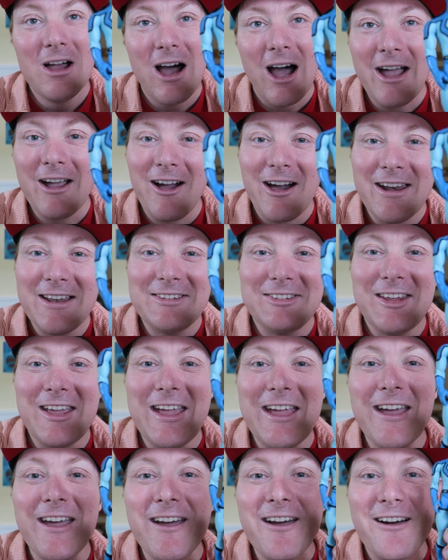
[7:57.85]
I got a
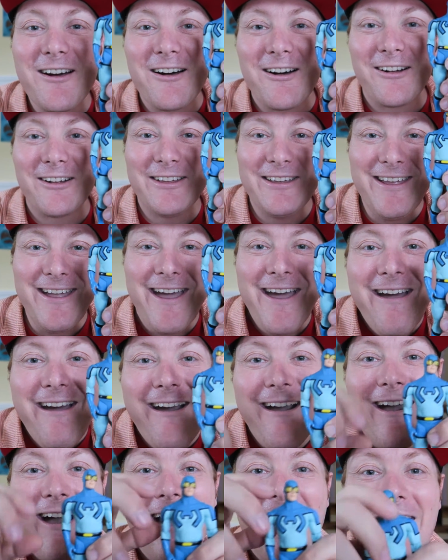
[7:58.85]
deal,
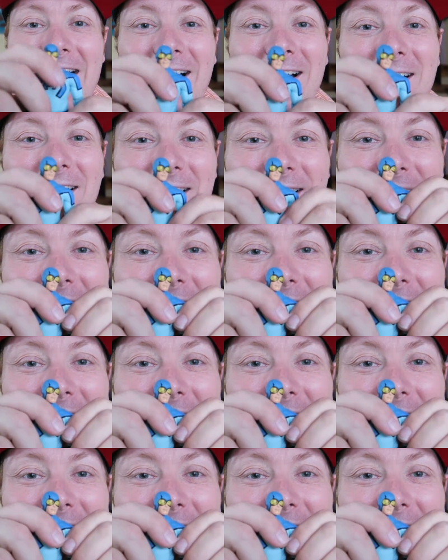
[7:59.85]
yeah.